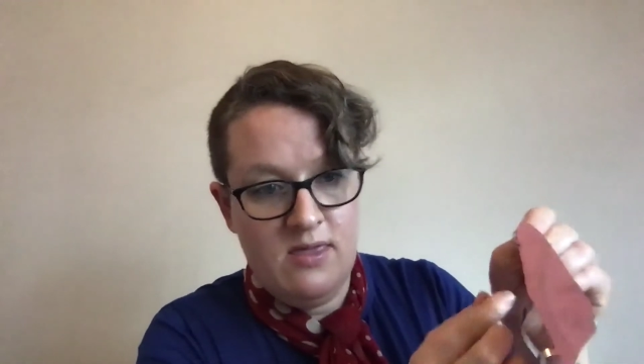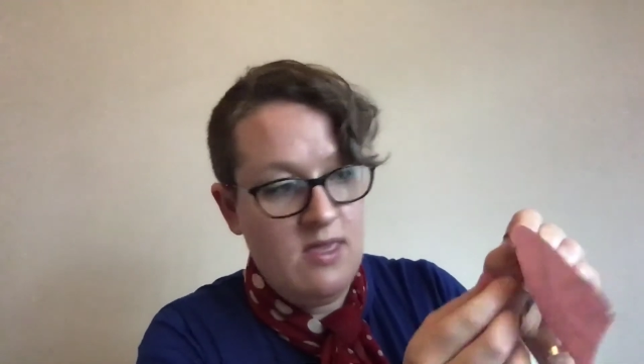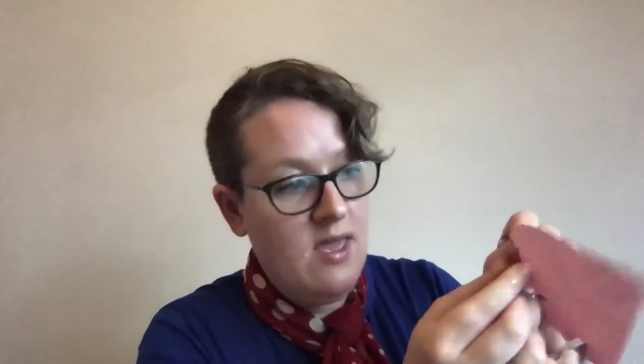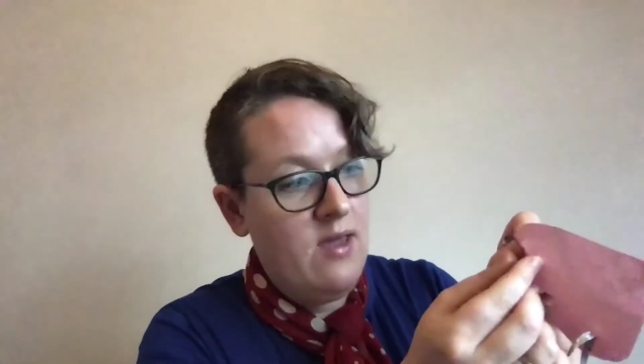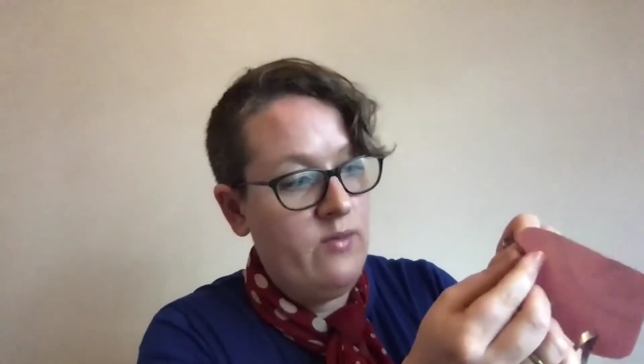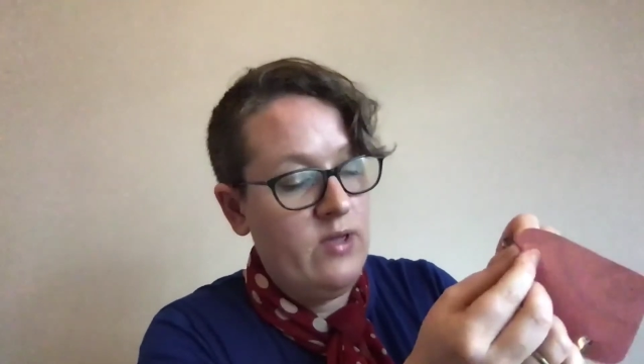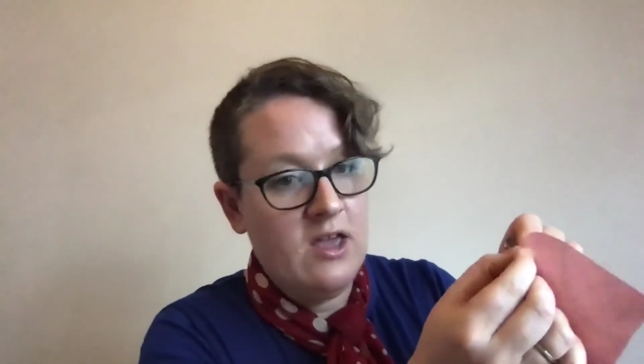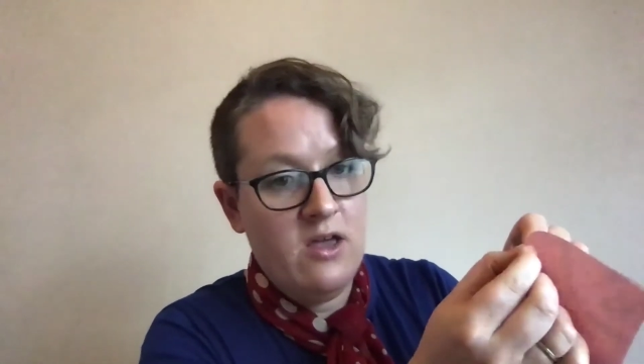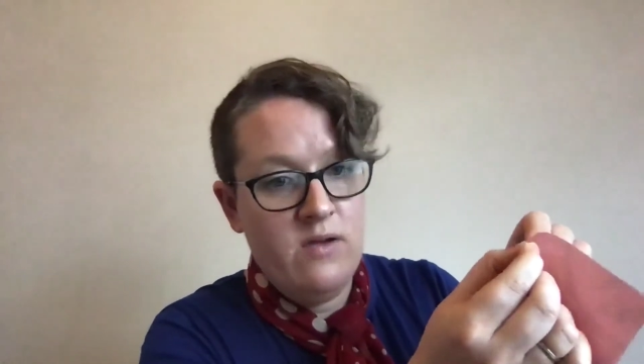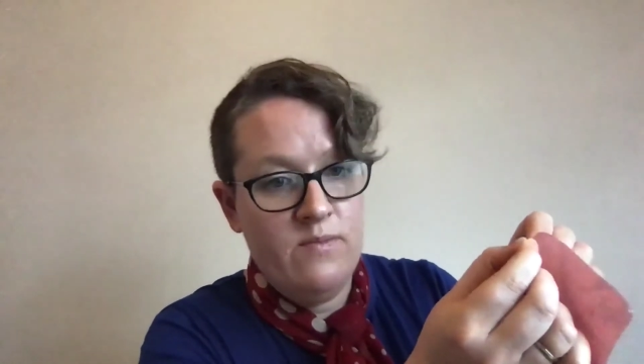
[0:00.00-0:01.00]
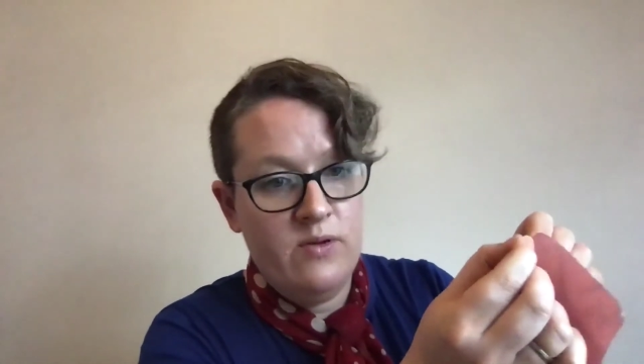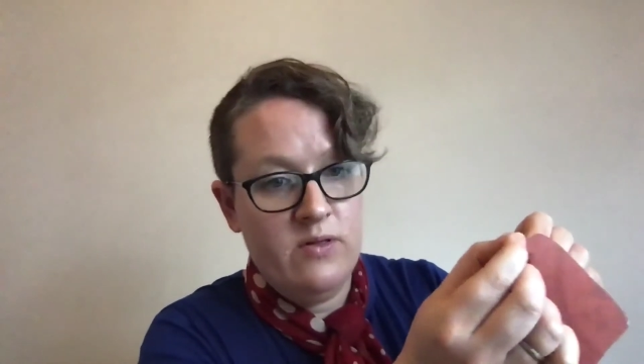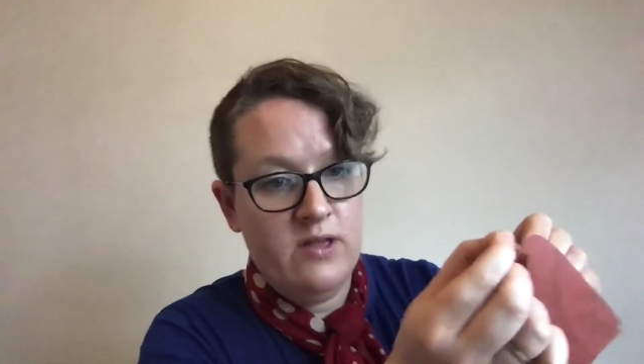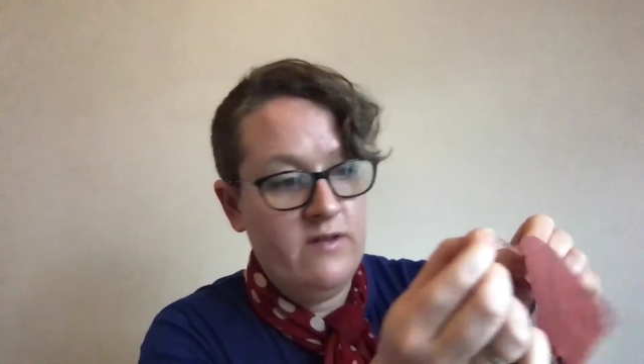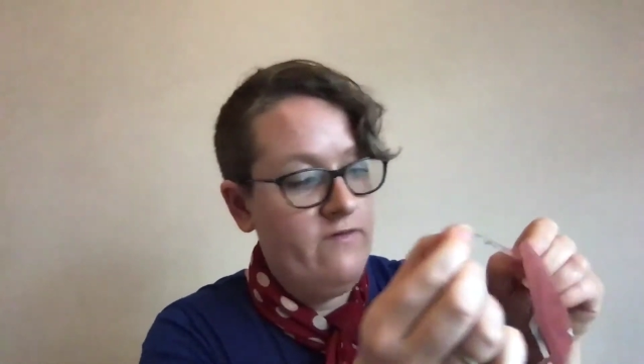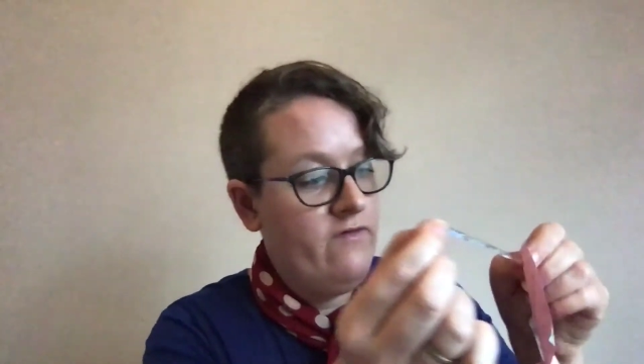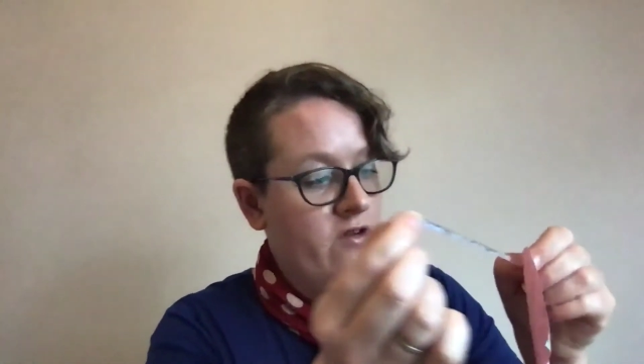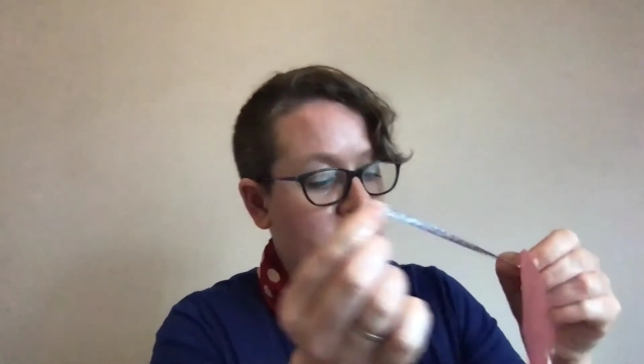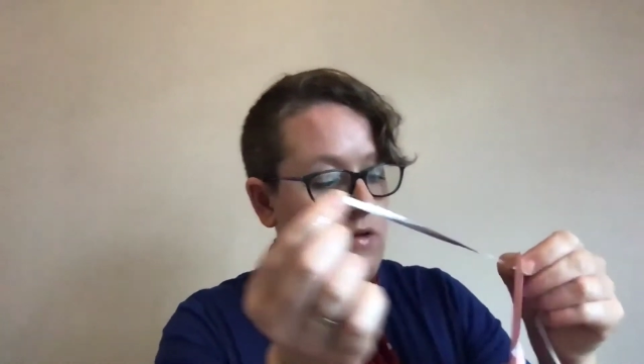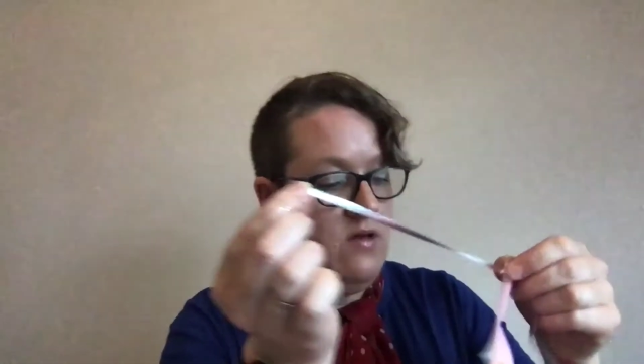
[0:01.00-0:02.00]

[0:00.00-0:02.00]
There we go, pull it through.